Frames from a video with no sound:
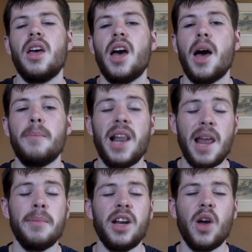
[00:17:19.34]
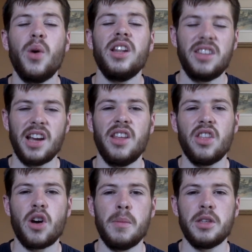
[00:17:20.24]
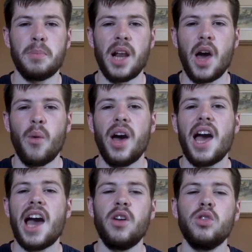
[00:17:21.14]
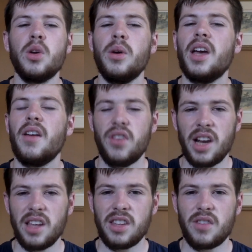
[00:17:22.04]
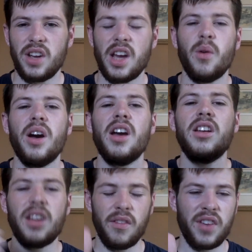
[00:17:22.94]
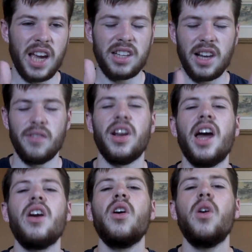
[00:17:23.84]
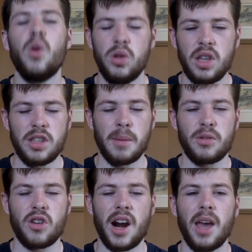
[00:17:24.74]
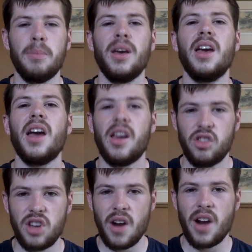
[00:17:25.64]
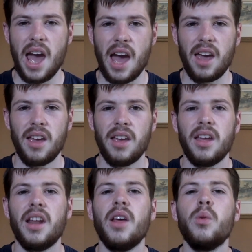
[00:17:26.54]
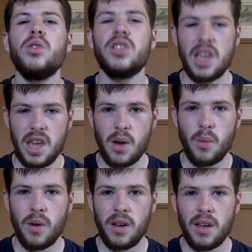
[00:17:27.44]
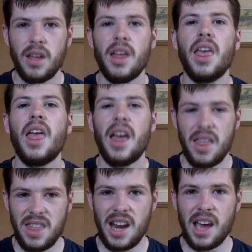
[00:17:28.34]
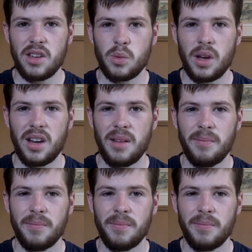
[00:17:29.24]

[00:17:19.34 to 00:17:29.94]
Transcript: Let me know down in the comments below. And also, if you like this video, don't forget to leave a like, also subscribe, and share it out. And I will see you in the next one.